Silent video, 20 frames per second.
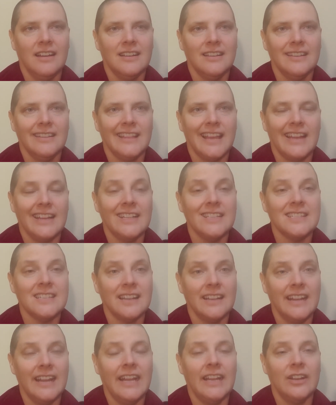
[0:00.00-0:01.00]
that it's
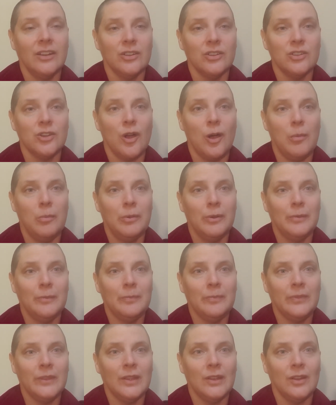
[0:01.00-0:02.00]
an inner job,
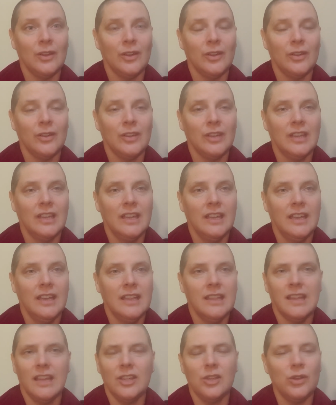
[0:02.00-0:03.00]

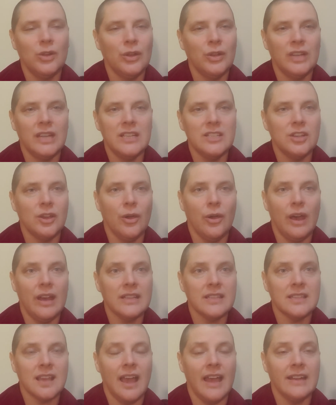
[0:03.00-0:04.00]
that you don't need to go
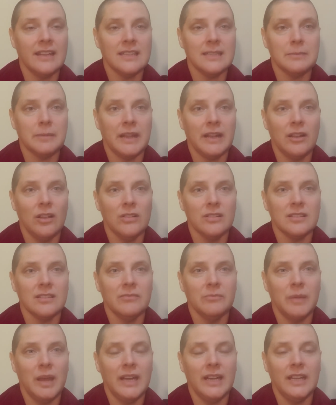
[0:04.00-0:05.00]
outside and spend lots of
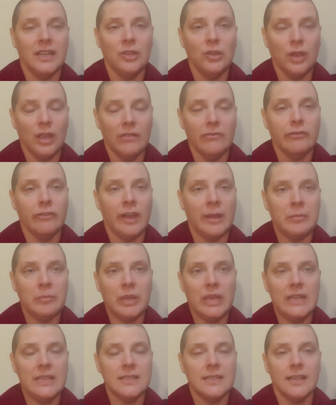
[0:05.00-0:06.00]
money. You can find
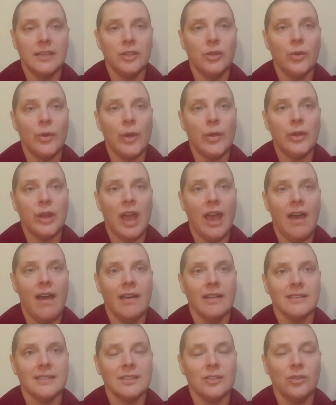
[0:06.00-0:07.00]
peace in your own
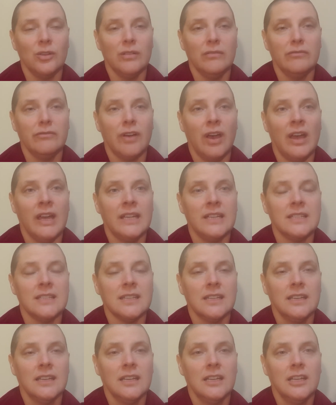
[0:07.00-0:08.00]
heart. You can find
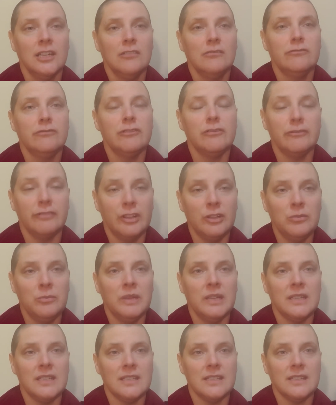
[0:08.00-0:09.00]

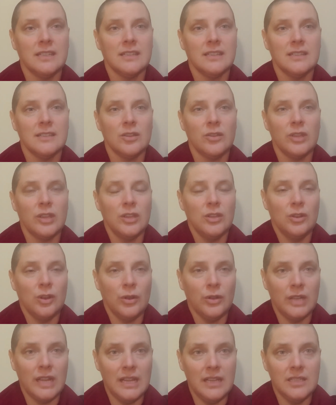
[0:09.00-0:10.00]
fulfillment so that you
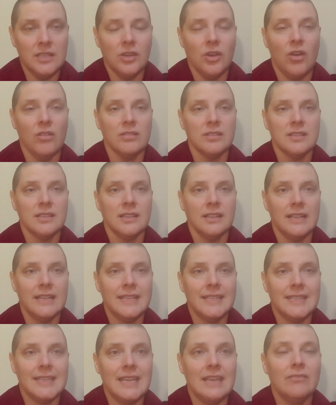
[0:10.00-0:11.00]
don't need to constantly
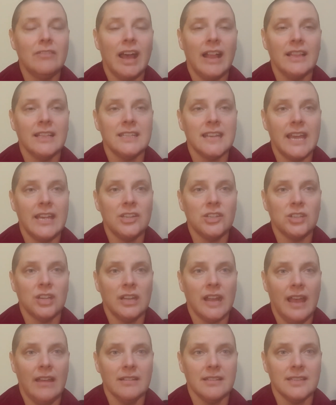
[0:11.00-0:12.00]
seek
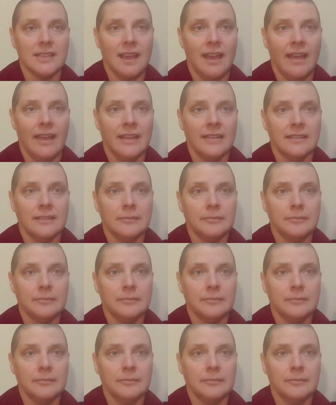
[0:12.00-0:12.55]
validation outside.